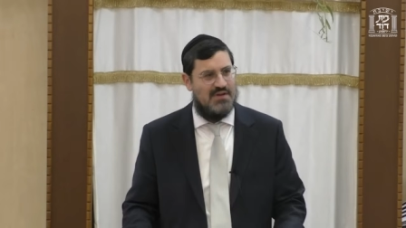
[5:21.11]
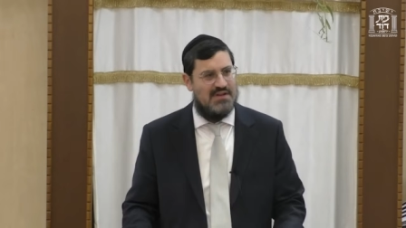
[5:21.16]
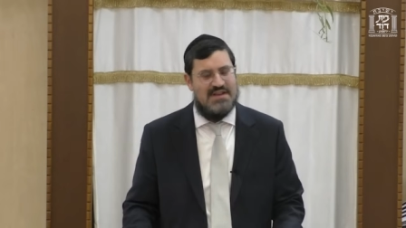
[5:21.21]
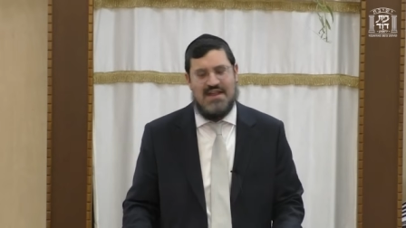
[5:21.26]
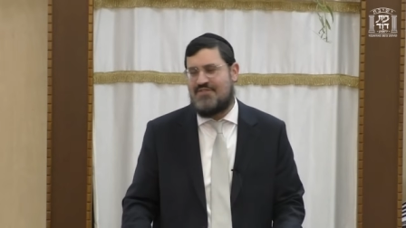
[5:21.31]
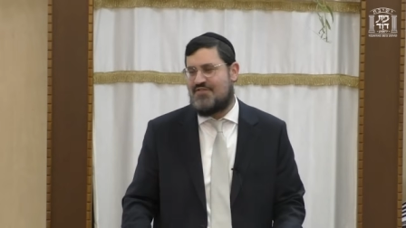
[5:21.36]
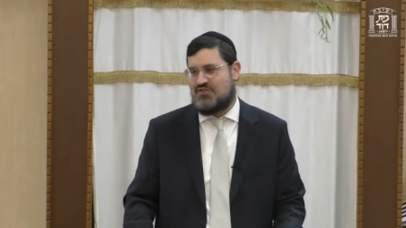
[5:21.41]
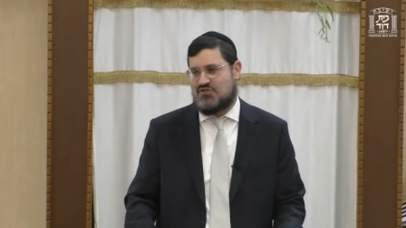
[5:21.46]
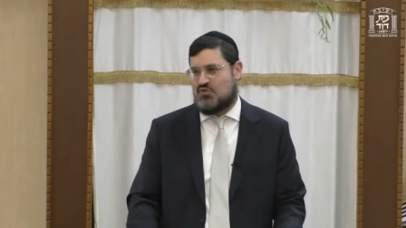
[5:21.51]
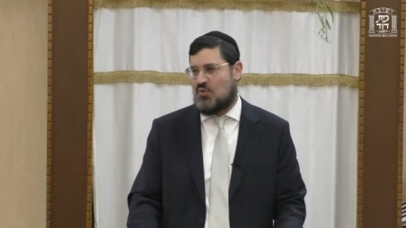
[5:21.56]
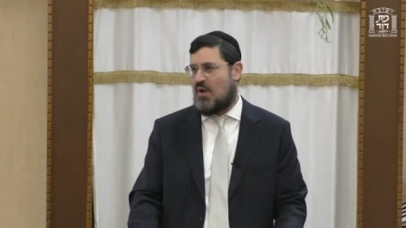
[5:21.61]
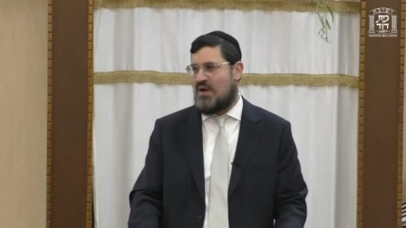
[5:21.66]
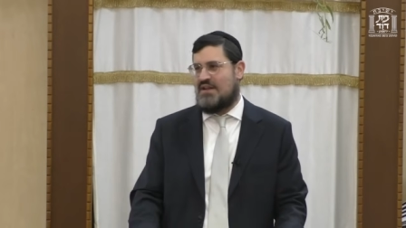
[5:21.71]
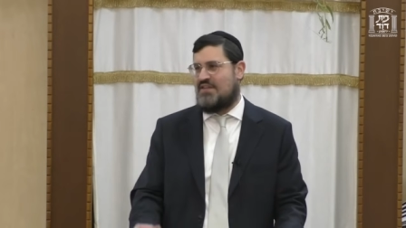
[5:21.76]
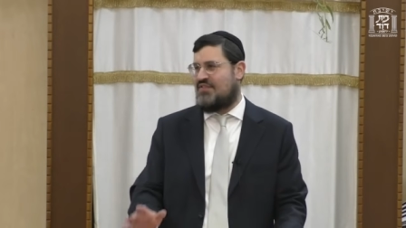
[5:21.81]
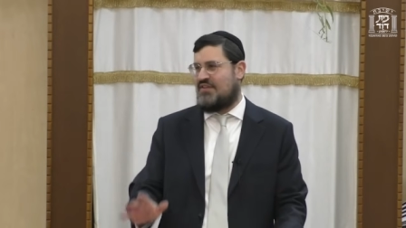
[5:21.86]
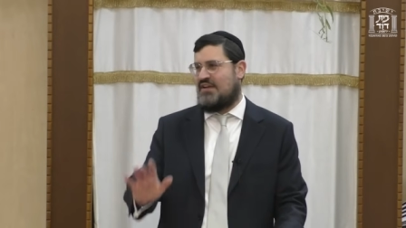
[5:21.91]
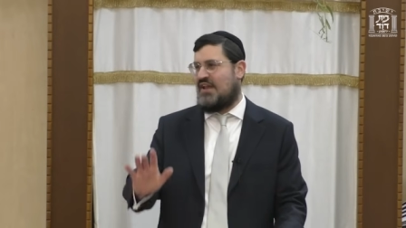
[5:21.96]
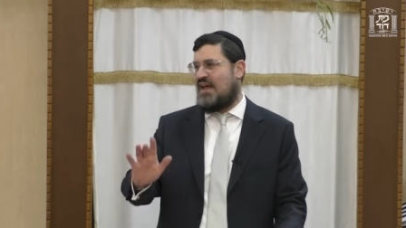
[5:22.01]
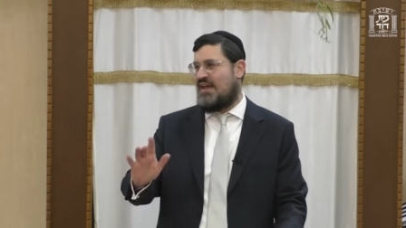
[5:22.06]
Never saw
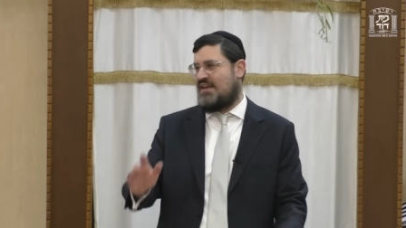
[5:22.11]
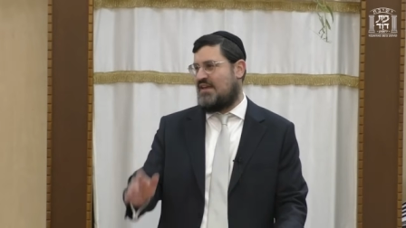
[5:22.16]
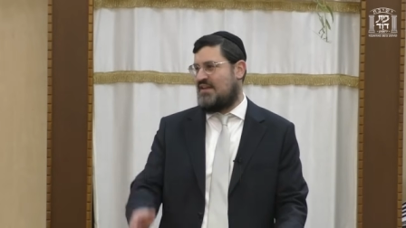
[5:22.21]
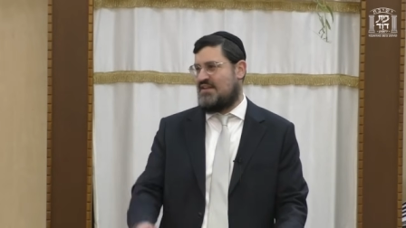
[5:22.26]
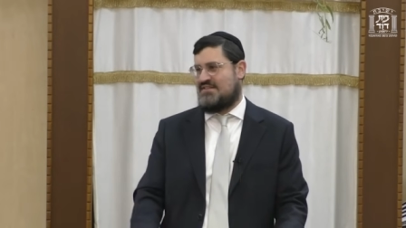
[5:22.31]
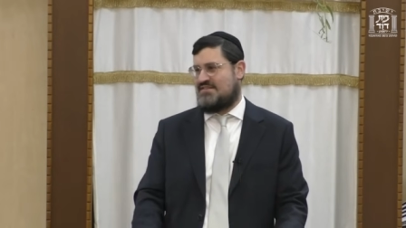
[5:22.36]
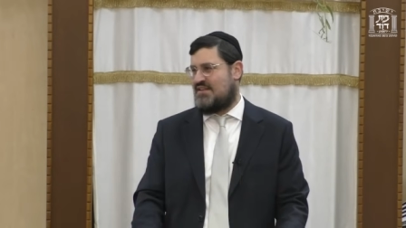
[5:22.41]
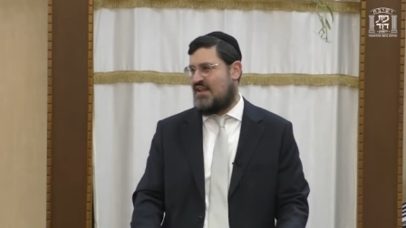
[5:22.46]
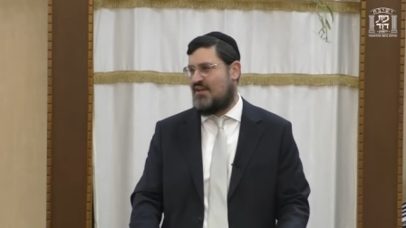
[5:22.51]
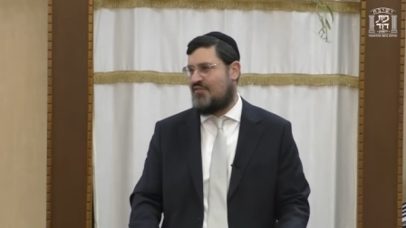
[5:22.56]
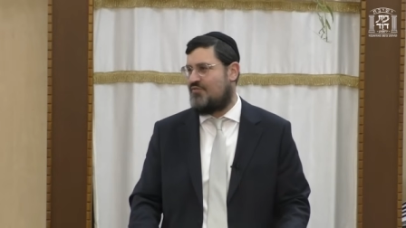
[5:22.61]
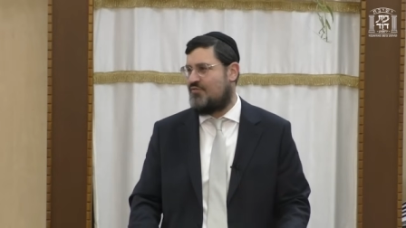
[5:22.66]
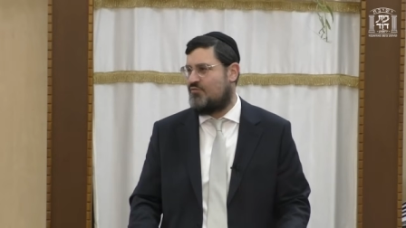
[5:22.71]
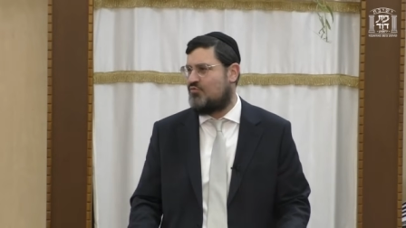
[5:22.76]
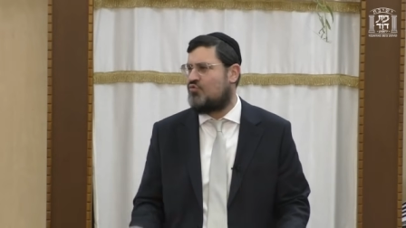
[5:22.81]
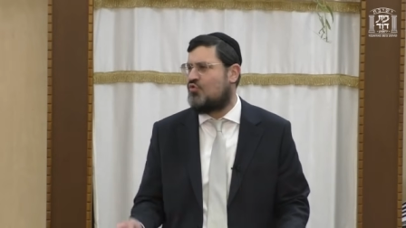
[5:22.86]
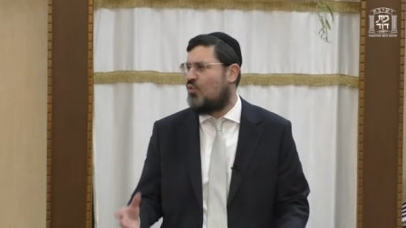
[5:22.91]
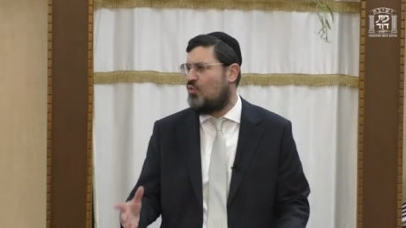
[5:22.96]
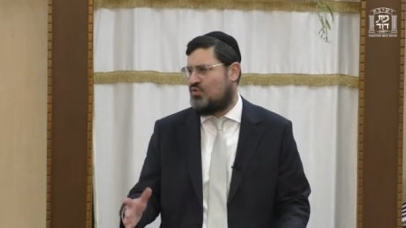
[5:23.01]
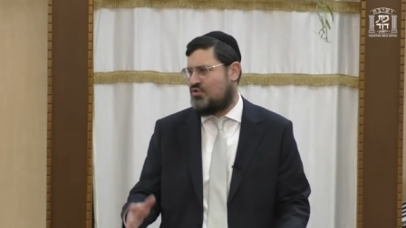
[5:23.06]
anything like it in his life.
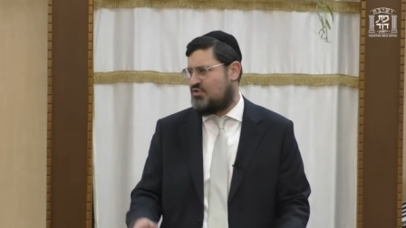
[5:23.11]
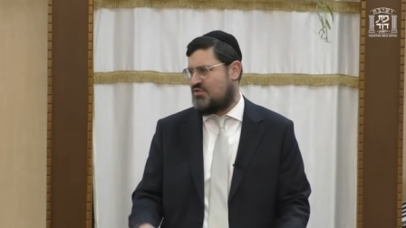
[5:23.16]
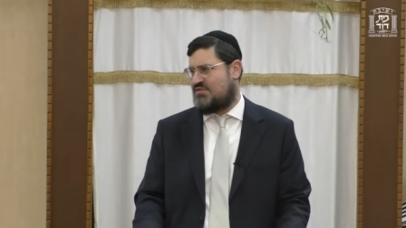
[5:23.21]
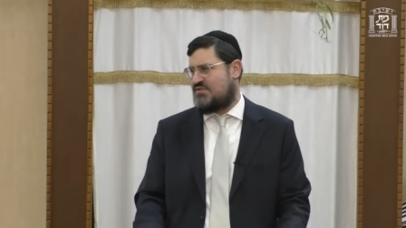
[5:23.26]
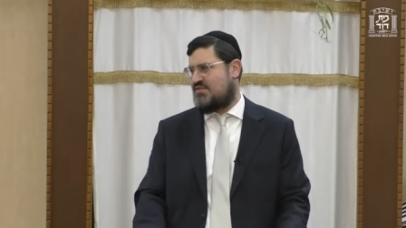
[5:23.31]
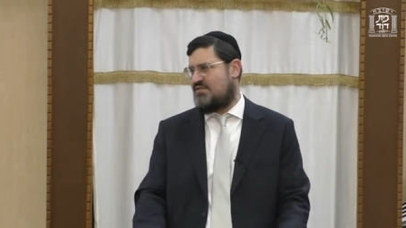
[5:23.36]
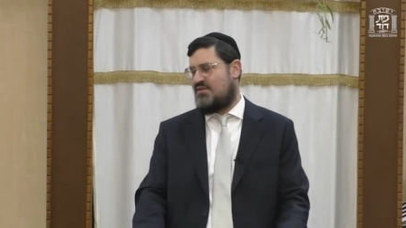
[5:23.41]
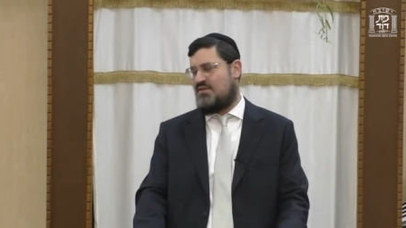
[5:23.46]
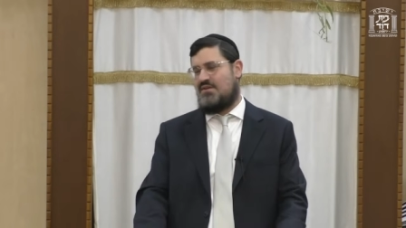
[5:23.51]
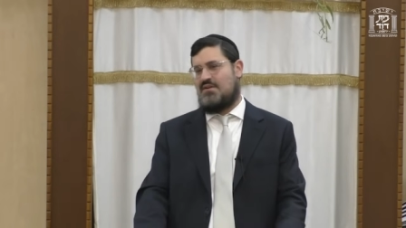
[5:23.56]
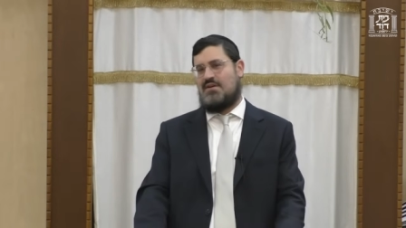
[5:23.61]
It's gorgeous.